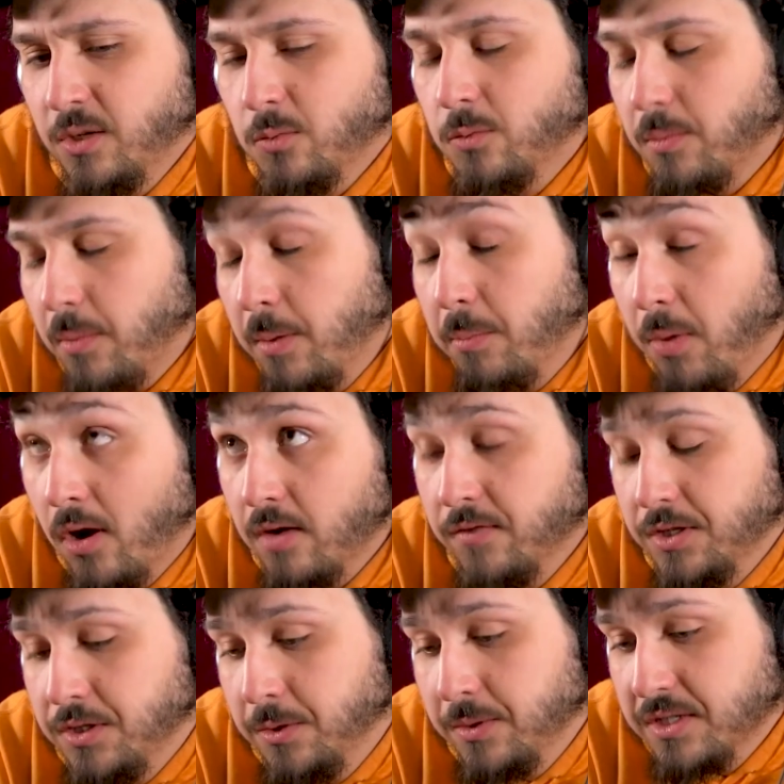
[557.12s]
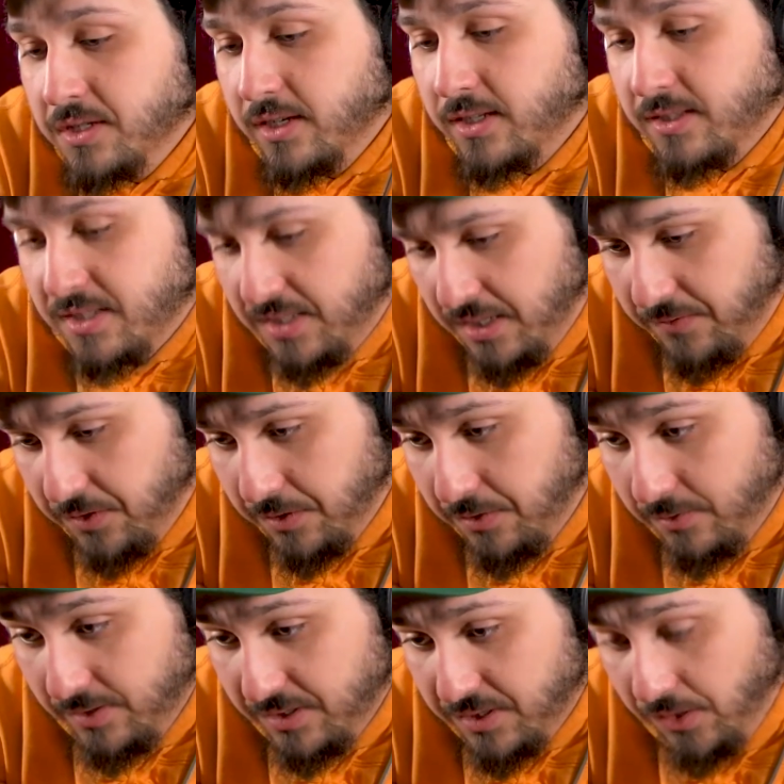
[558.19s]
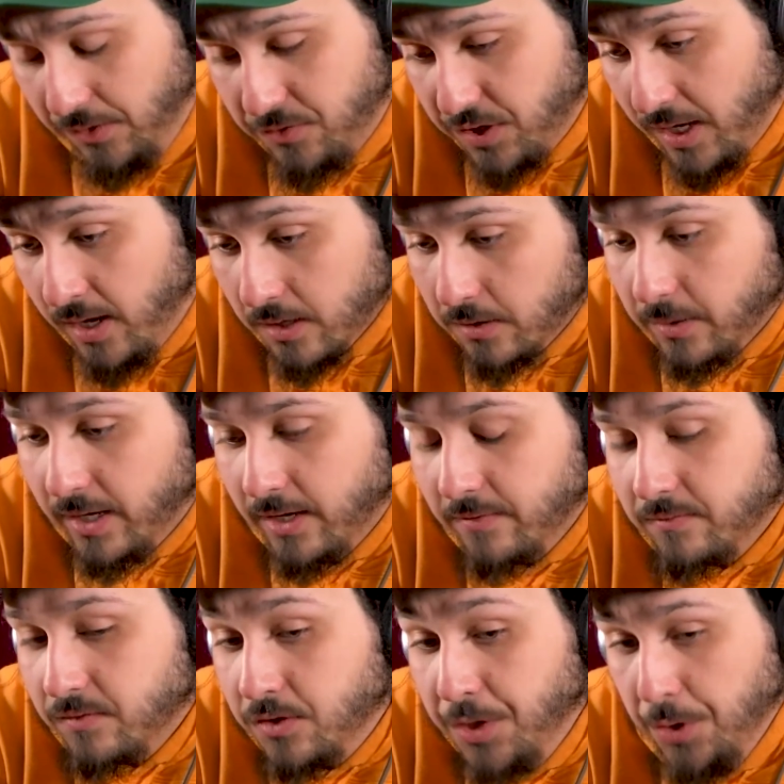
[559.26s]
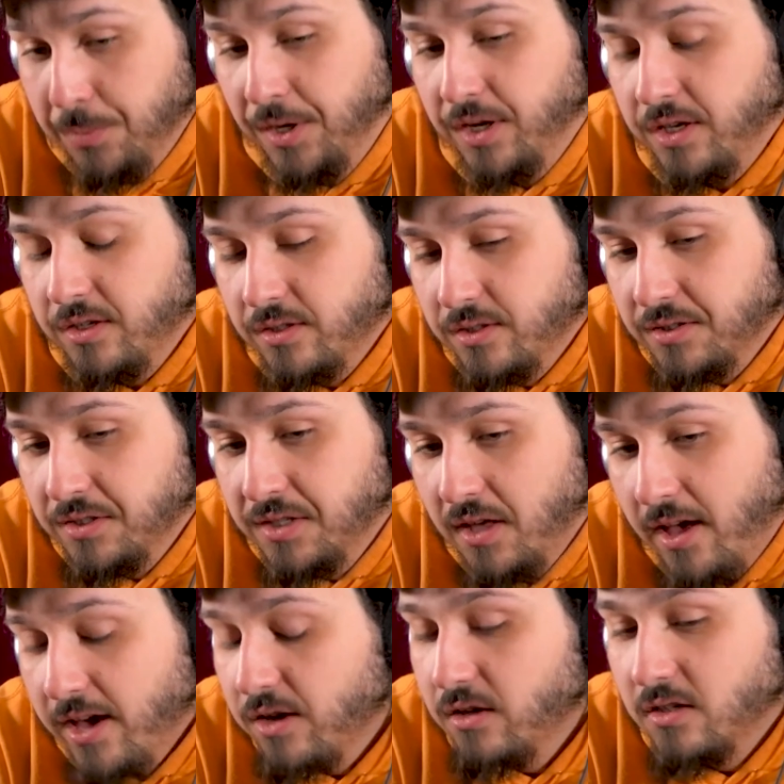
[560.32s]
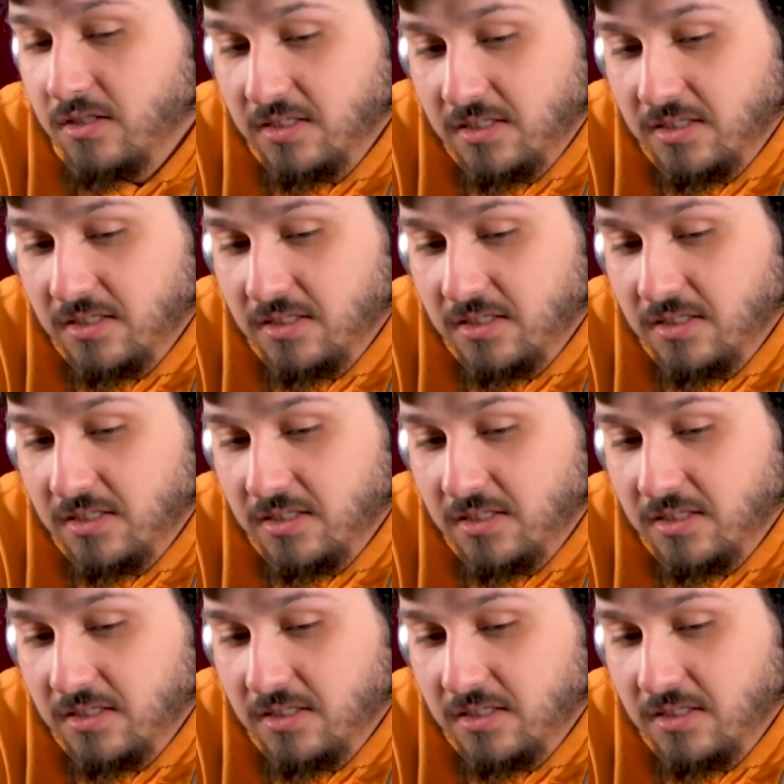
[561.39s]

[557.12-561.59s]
Well, and part of it too is the state of Illinois and the city of Chicago have no money at all.